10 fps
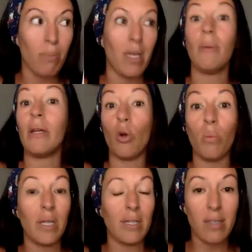Maybe
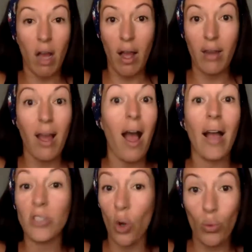nobody saw it. I
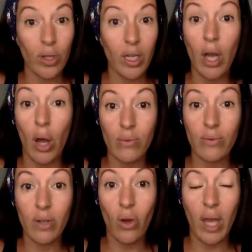don't really know,
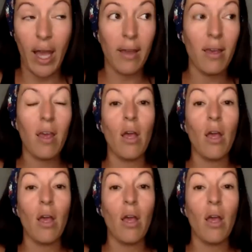okay?